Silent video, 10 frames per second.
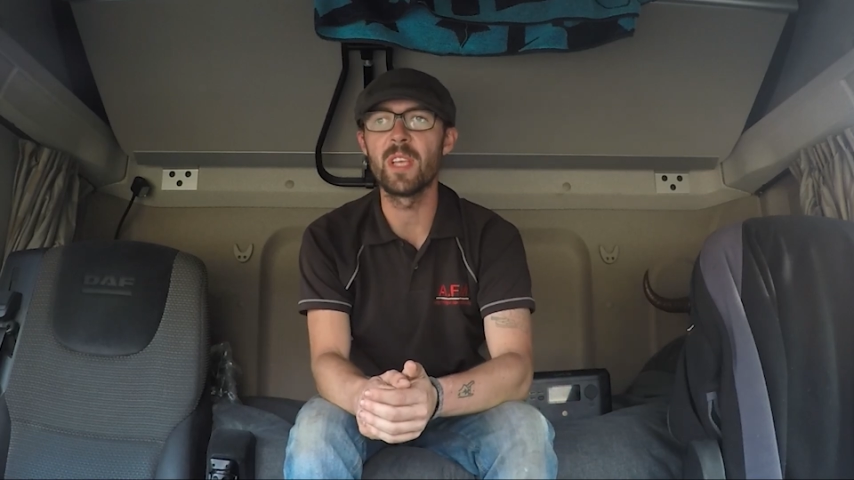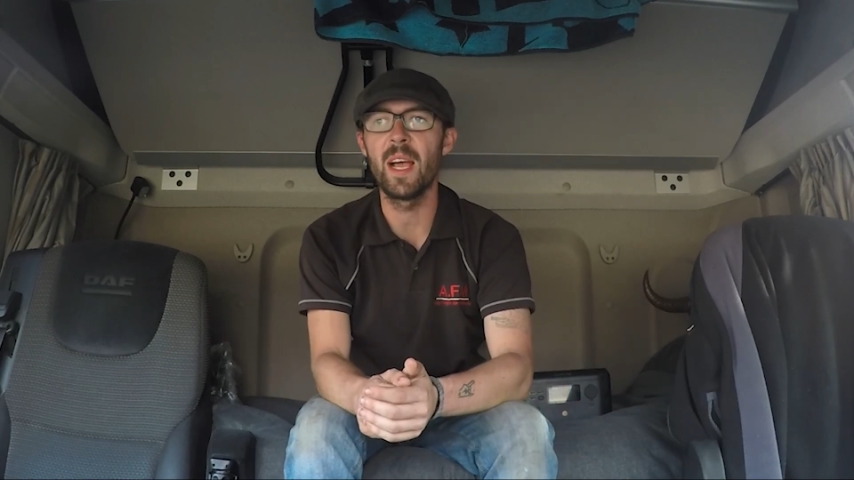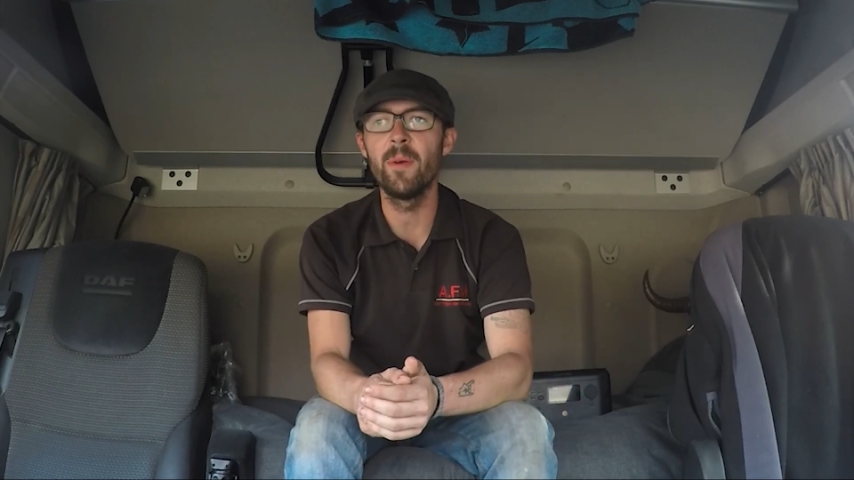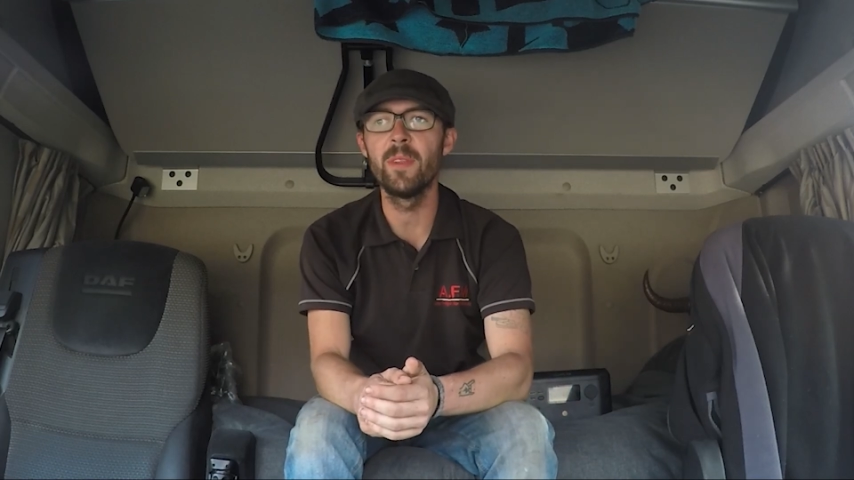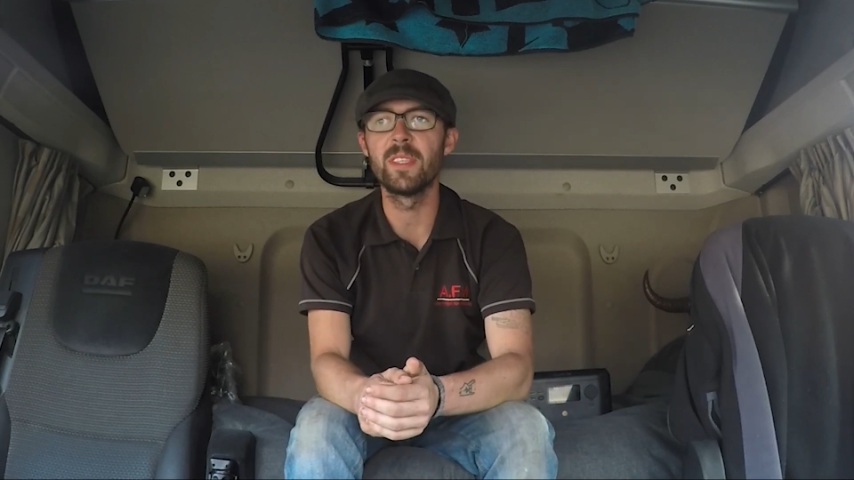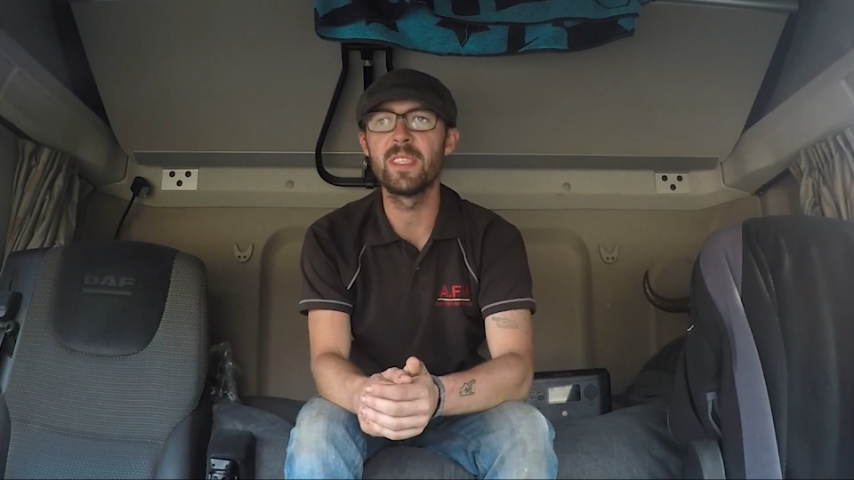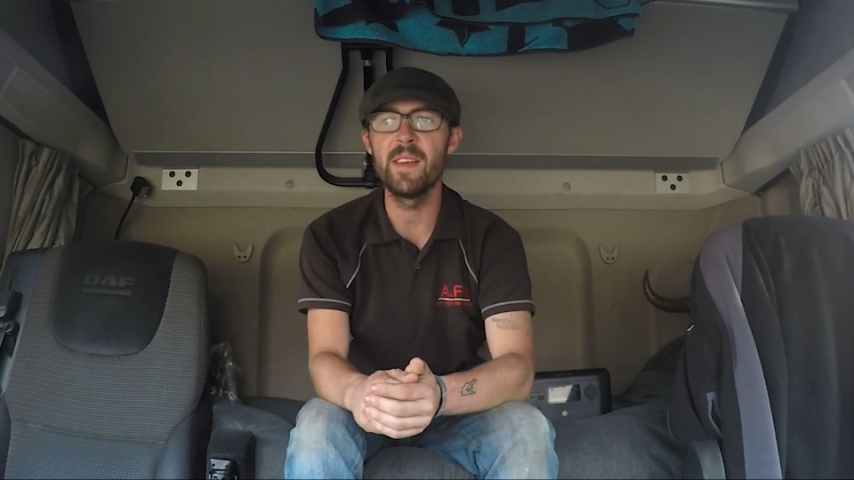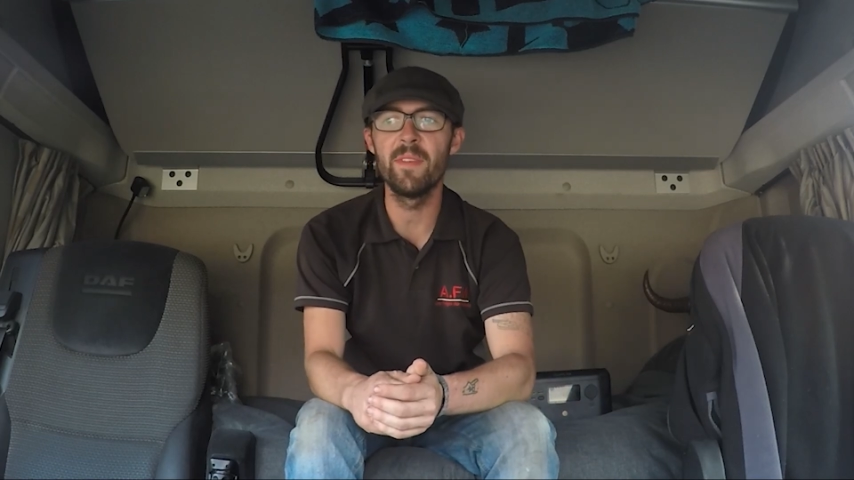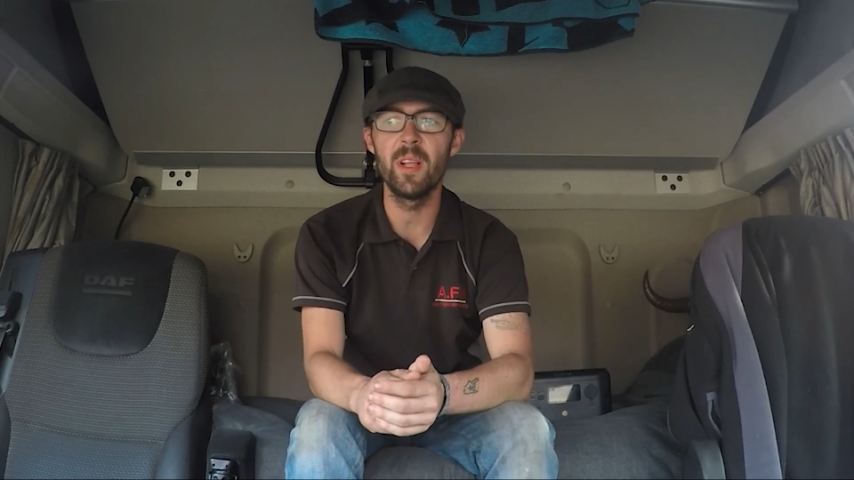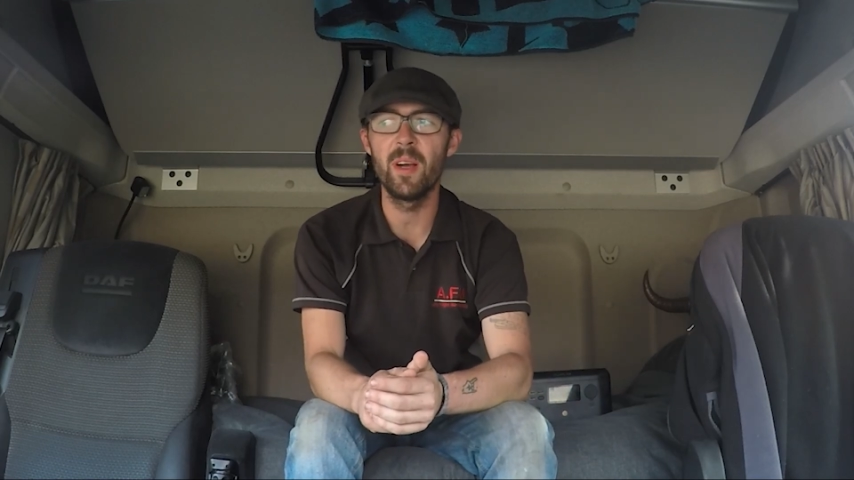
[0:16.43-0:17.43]
How the
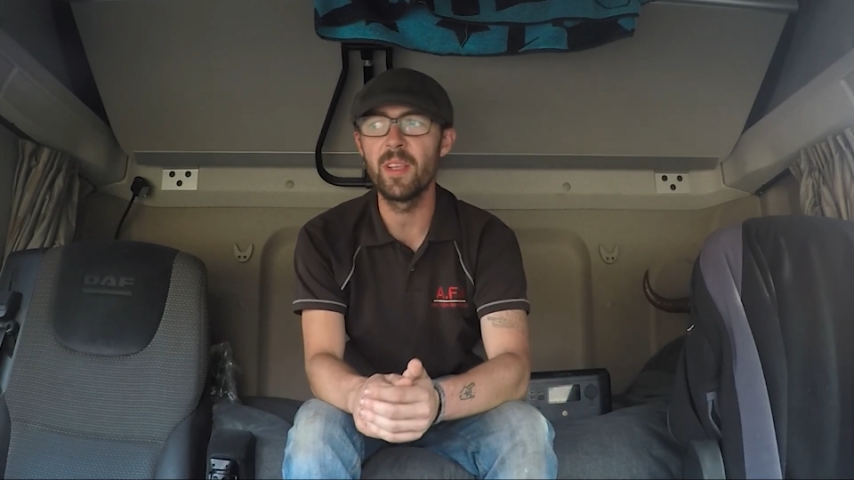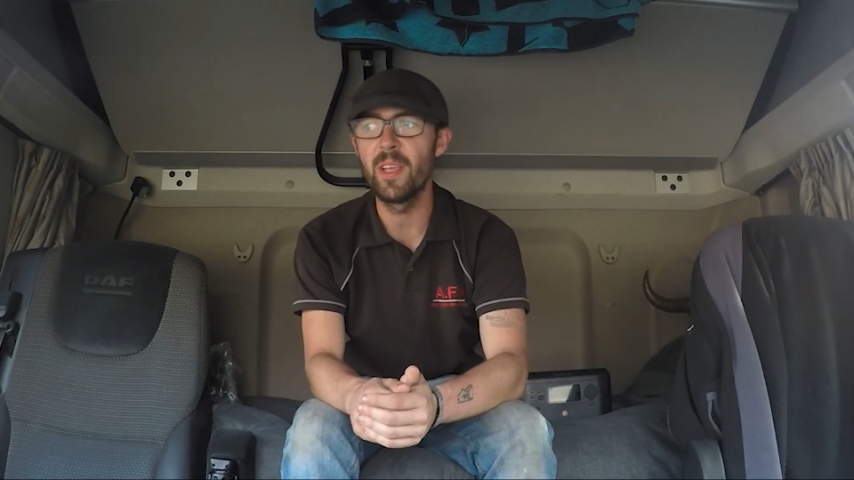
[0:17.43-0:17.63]
devil are